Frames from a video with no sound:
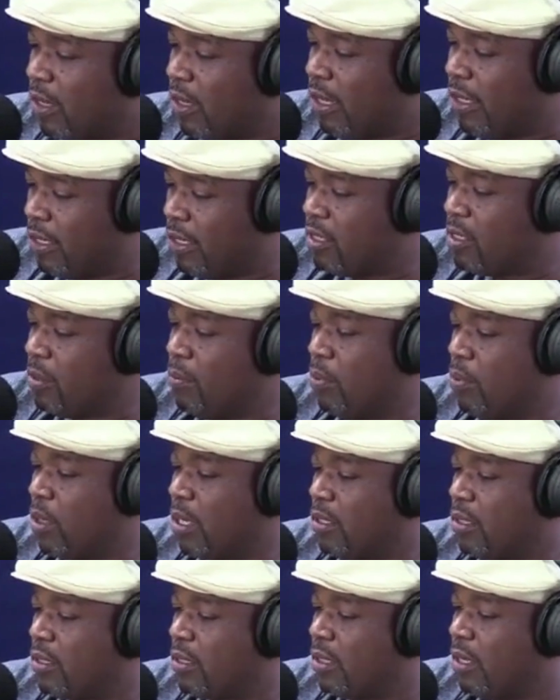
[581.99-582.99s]
It is
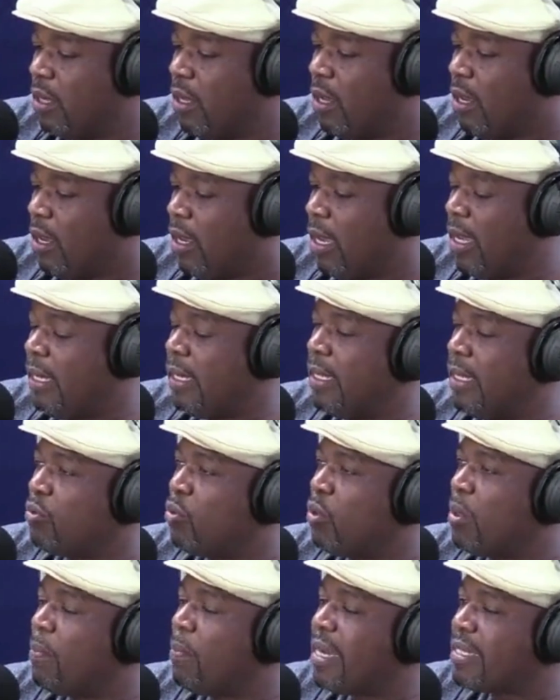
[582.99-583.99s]
important. And
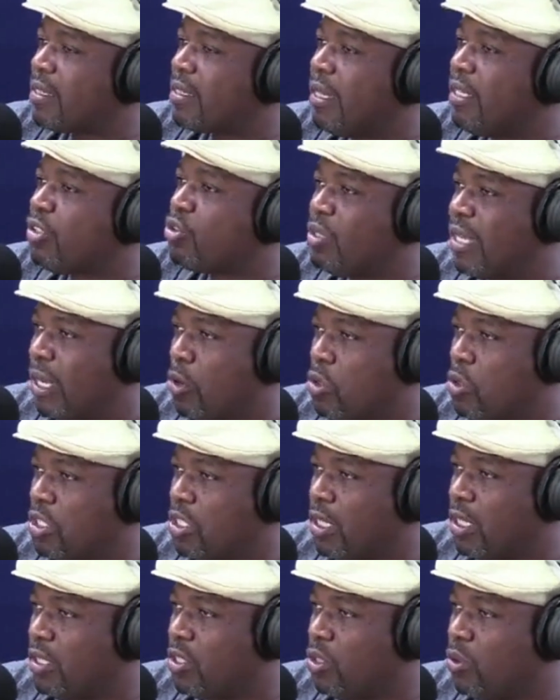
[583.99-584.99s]
we must learn to
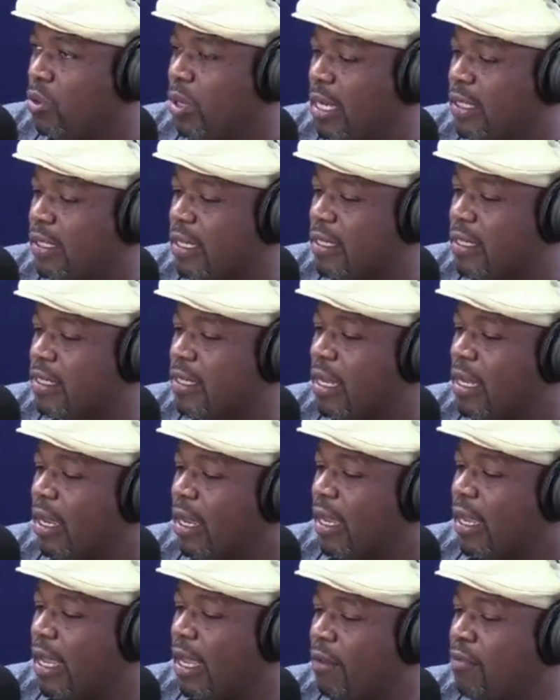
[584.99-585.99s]
negotiate. You can't just
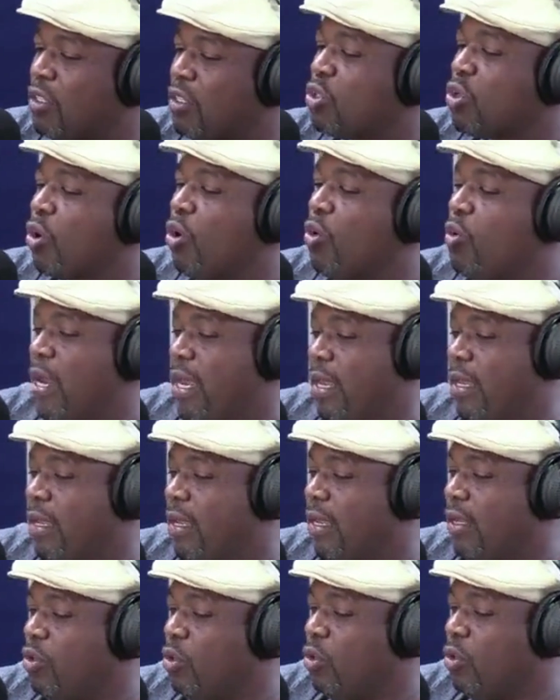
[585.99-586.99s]
have it your way.
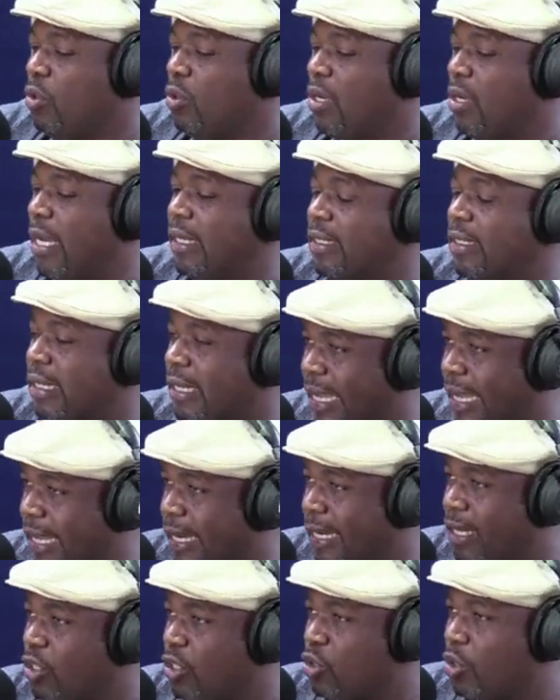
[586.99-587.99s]
You can't
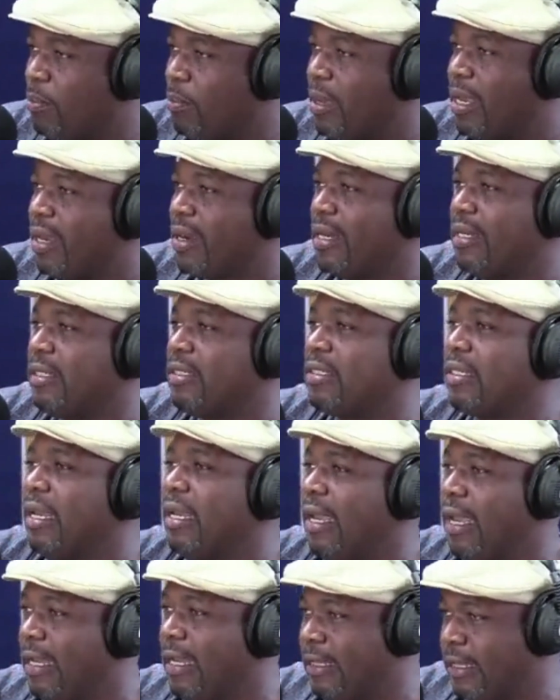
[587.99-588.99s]
get into a marriage
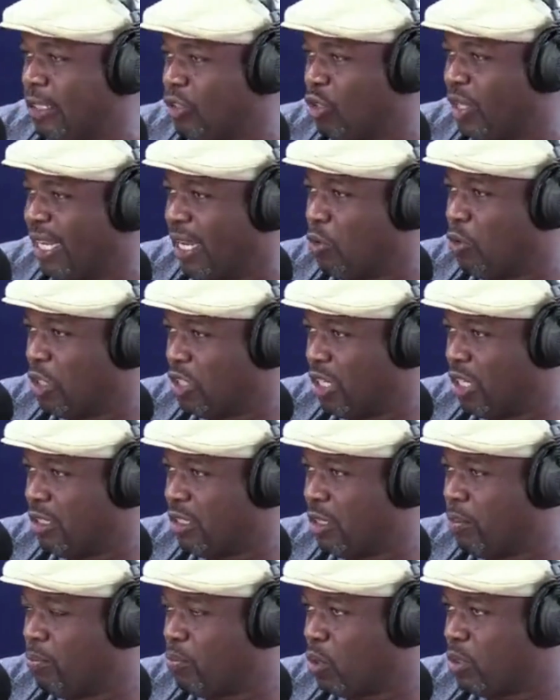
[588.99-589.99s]
and into a
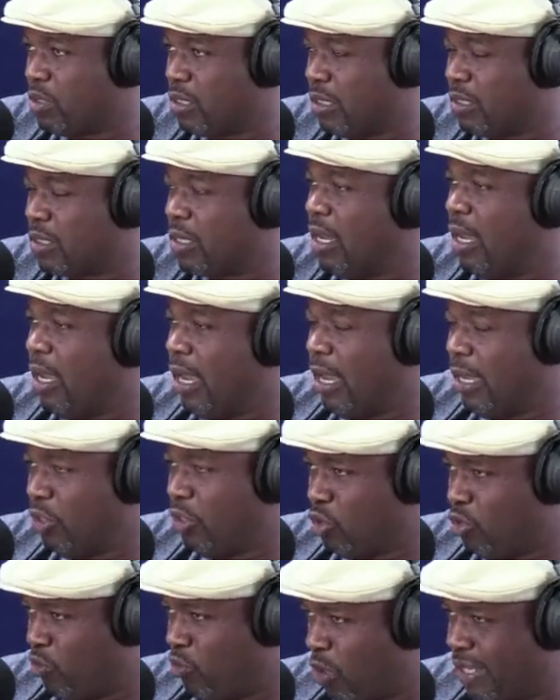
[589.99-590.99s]
negotiating process and
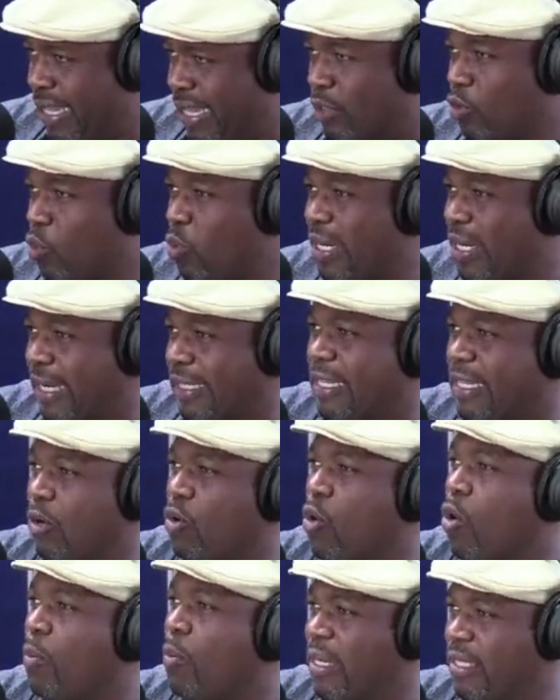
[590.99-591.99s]
you've got that
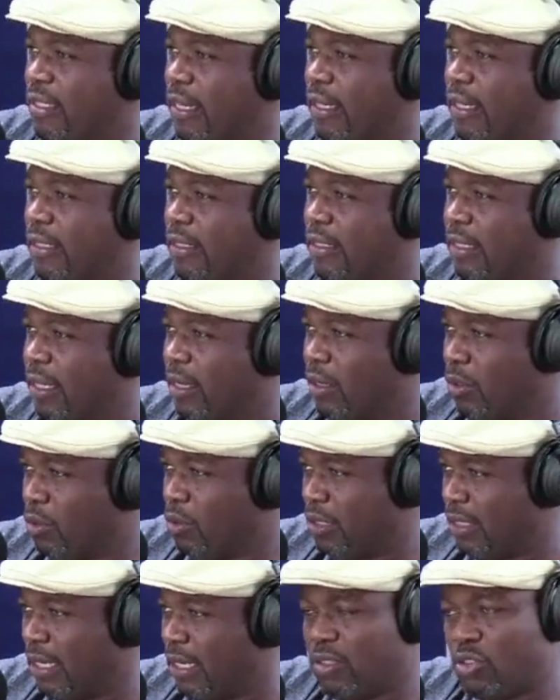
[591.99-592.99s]
winner-take-all mentality.
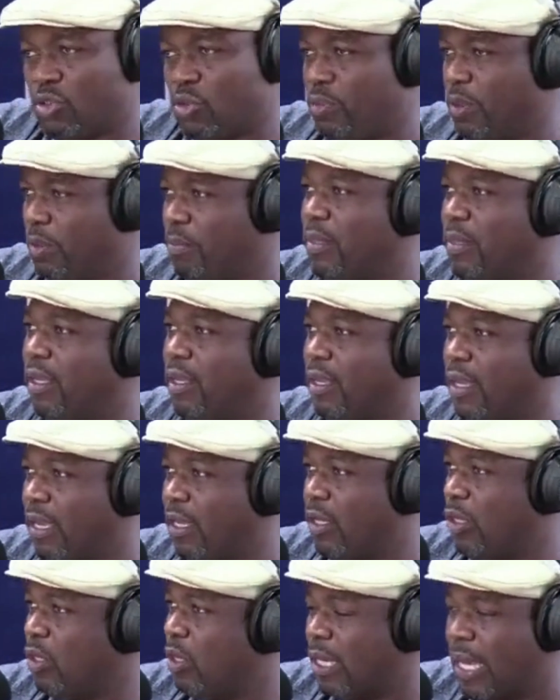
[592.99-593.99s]
It has to be me
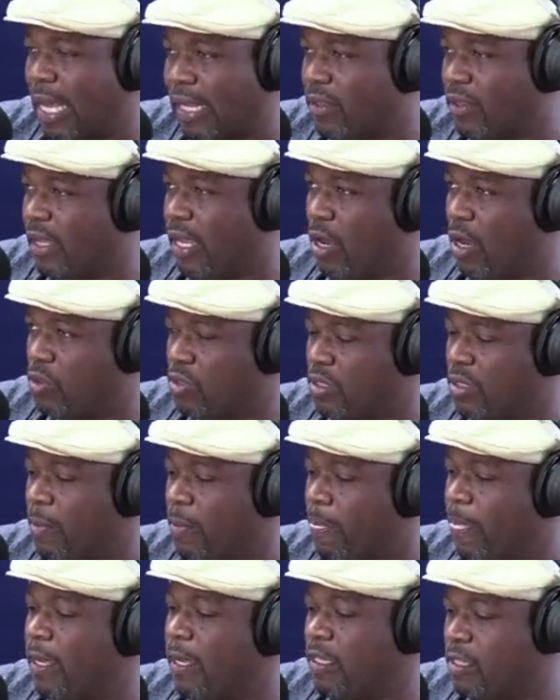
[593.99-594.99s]
and nothing else.
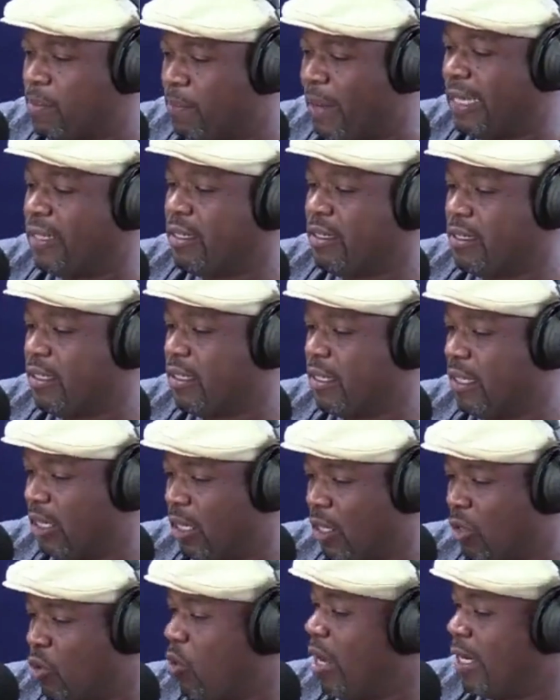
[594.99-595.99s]
It's my decision
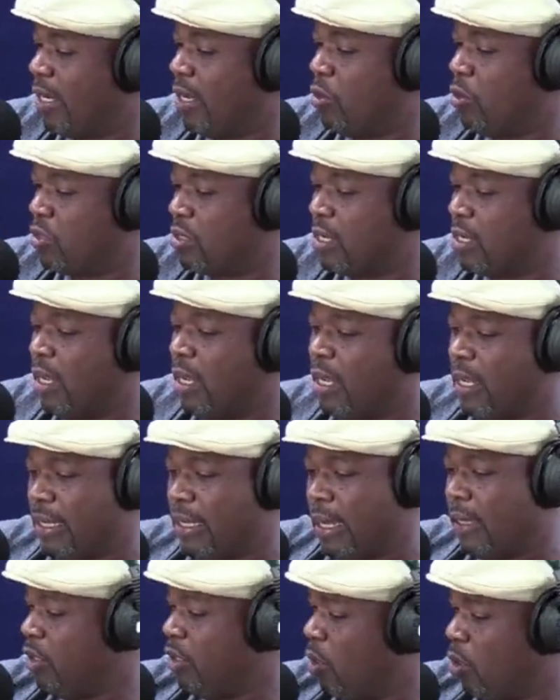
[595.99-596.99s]
and no one else.
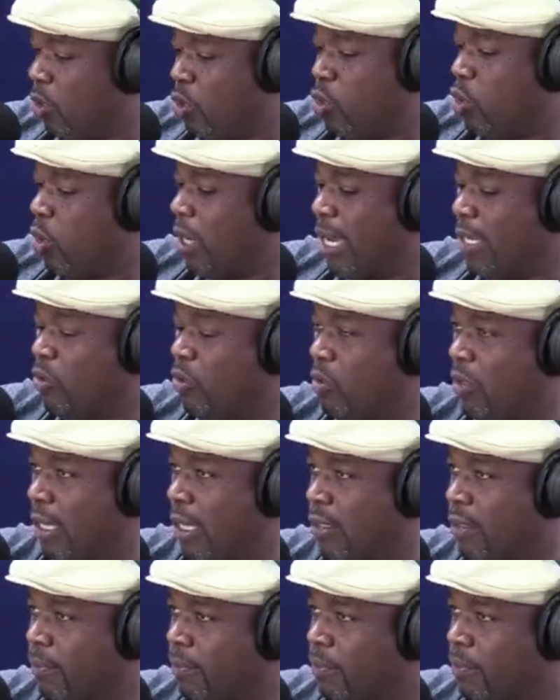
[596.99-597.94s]
No, you can't do that.